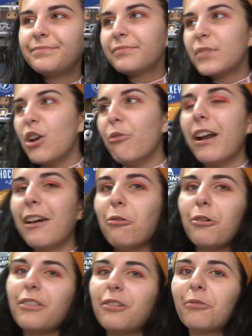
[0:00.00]
You know, when I
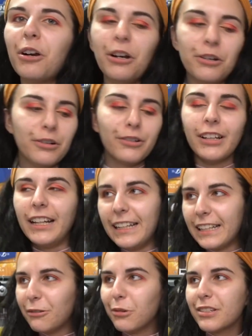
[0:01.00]
wore the Rogue, like,
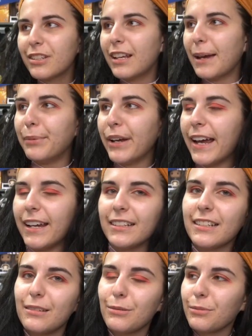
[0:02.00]
it wasn't that bad
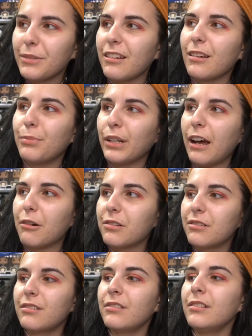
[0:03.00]
because it was only a couple
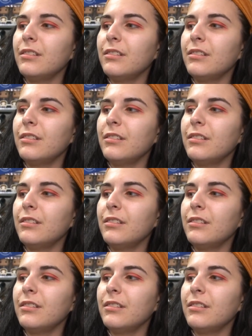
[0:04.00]
hours.